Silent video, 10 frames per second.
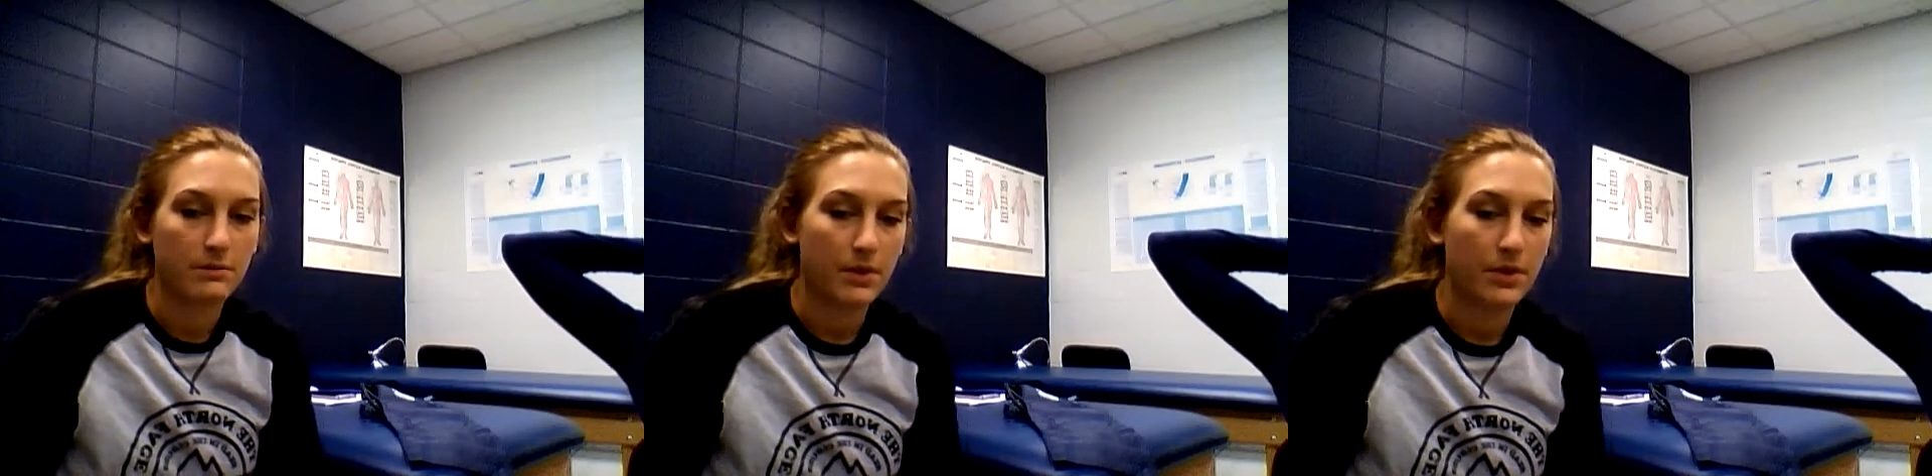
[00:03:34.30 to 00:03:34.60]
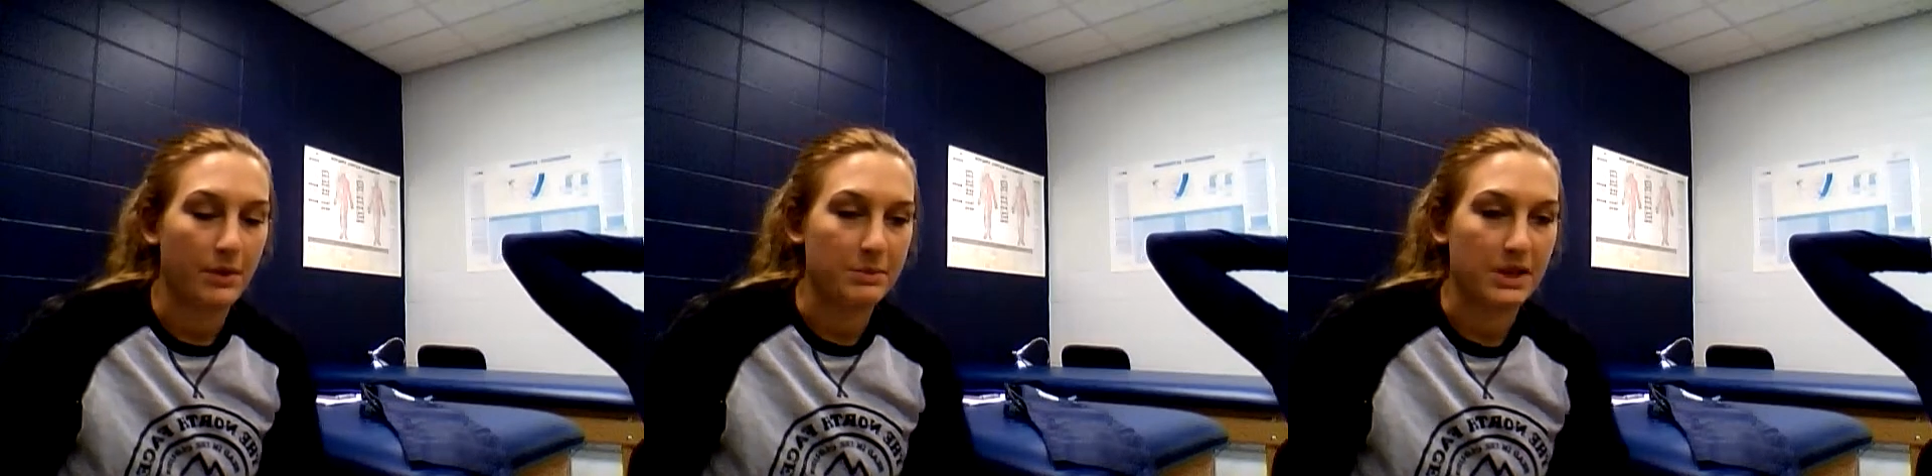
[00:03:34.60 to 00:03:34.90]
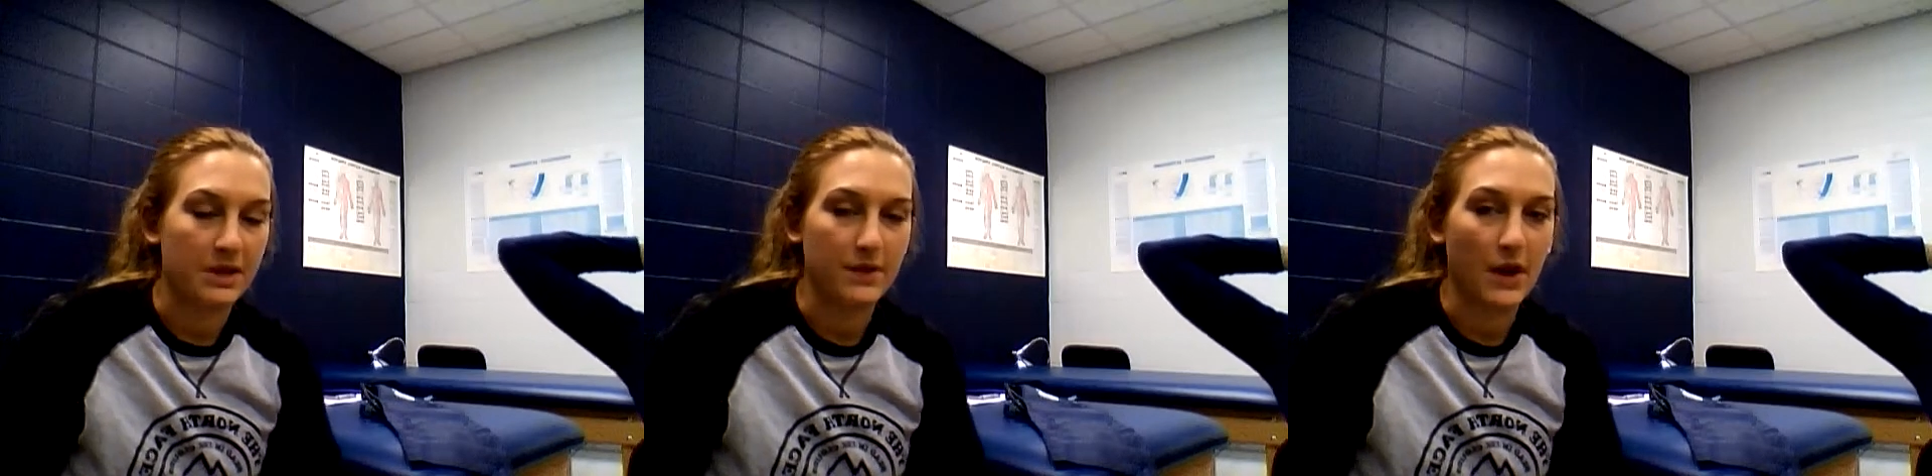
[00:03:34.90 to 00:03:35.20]

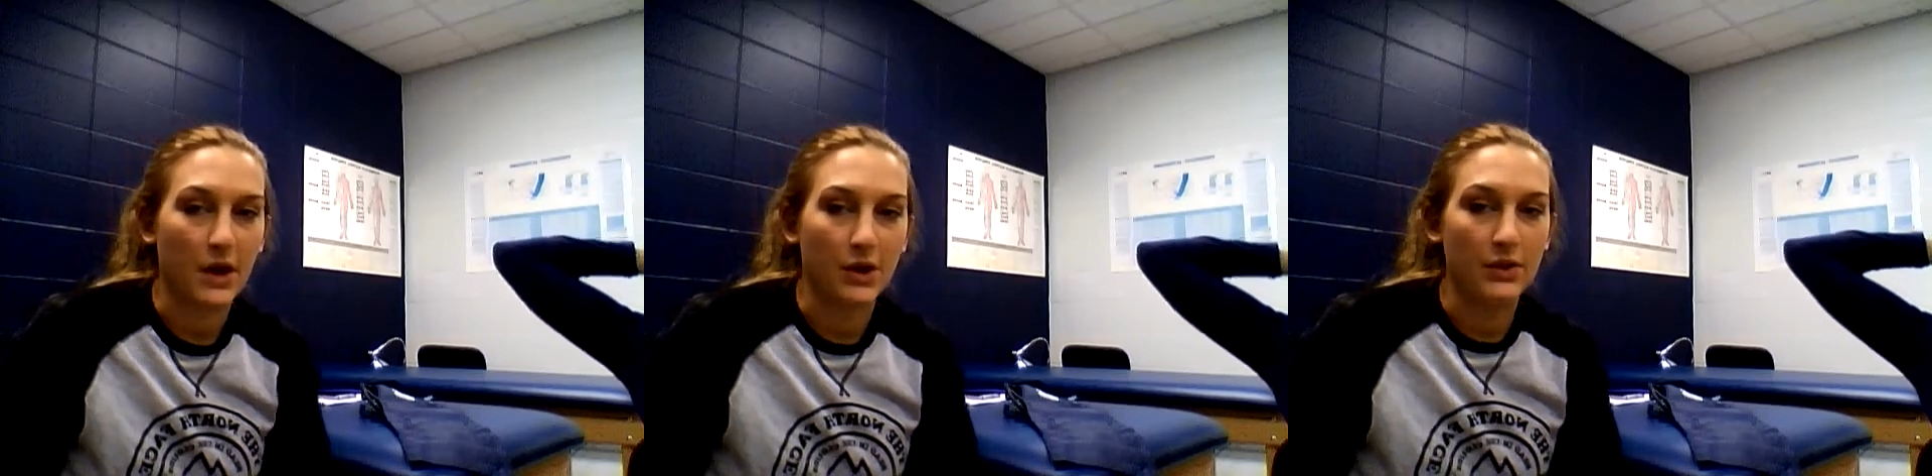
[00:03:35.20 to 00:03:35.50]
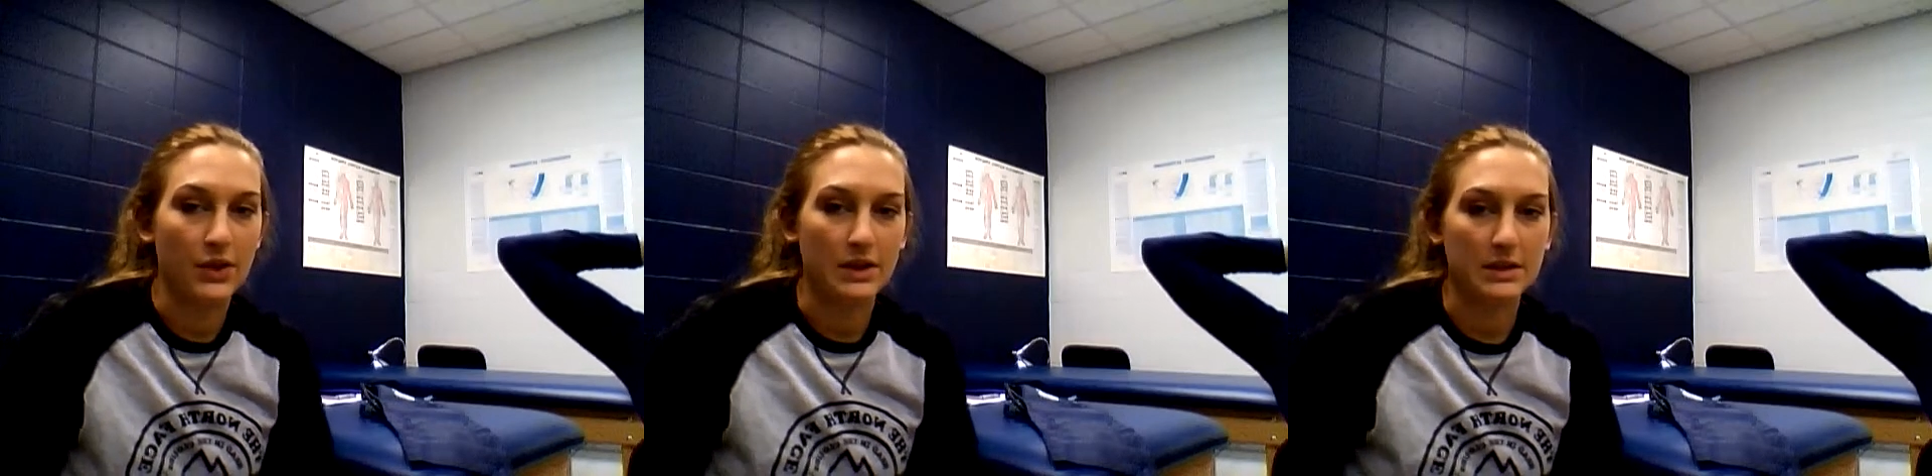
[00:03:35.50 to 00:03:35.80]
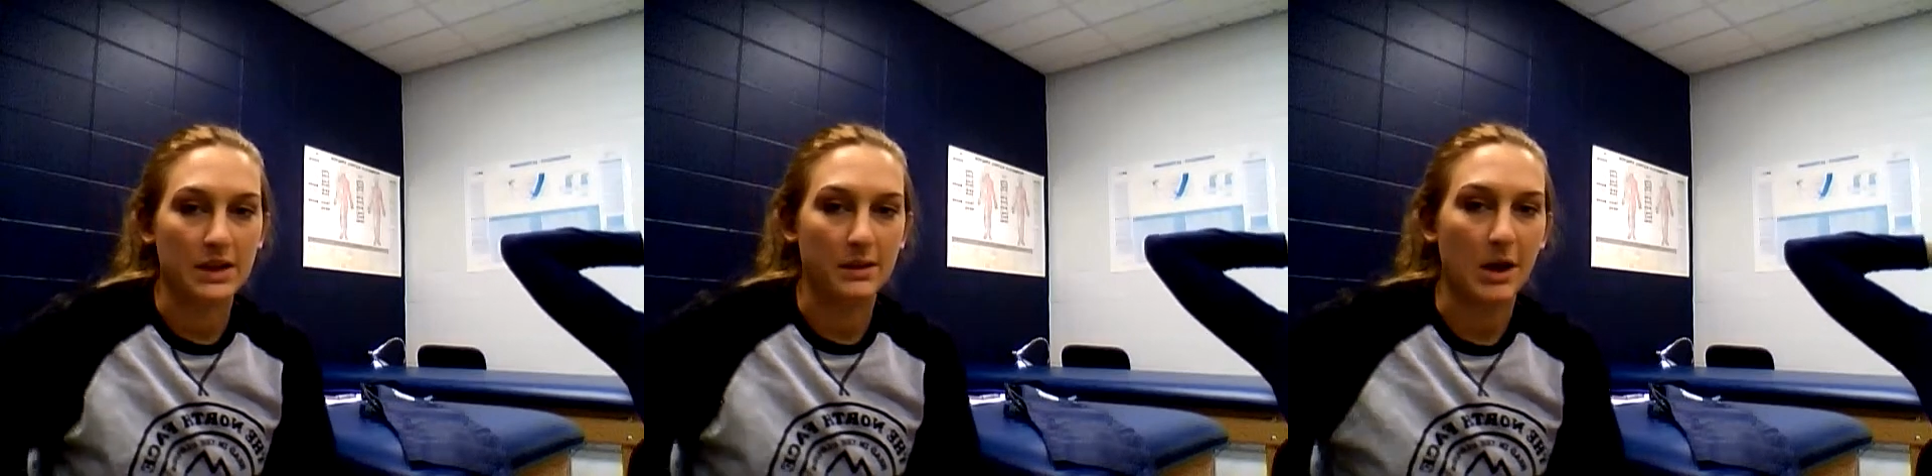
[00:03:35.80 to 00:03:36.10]
thumping of the heart, then
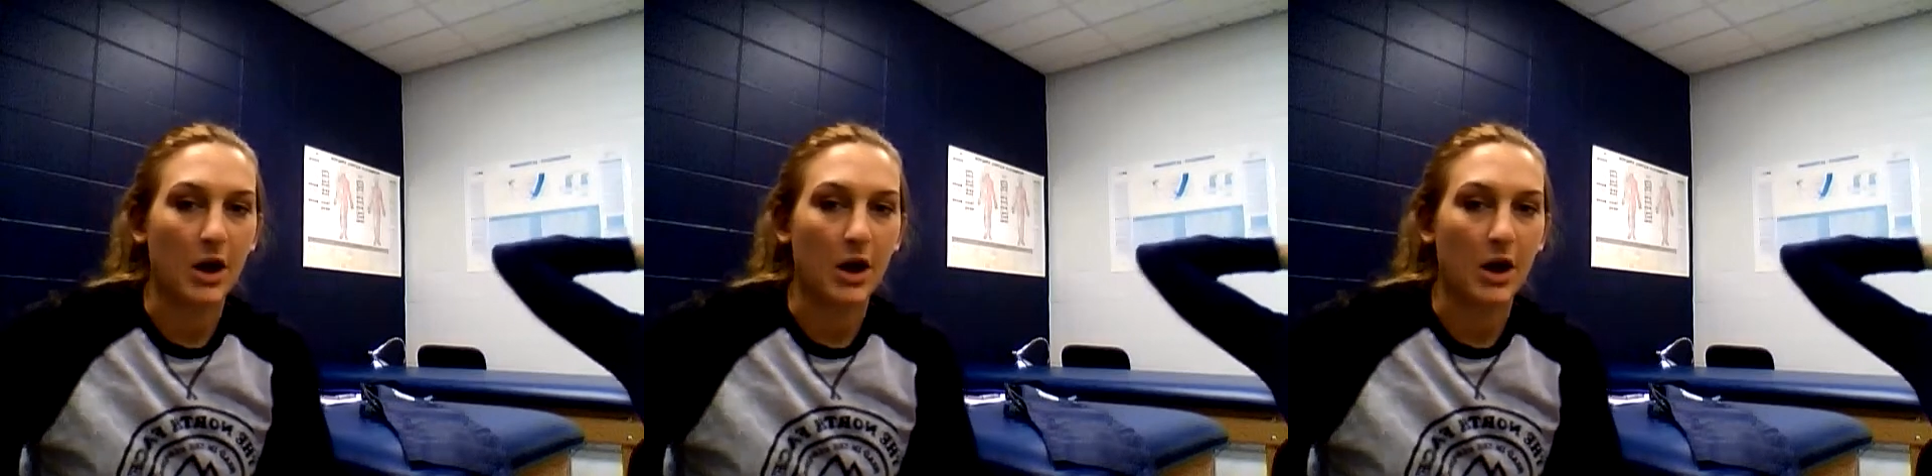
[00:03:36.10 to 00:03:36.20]
it's going to be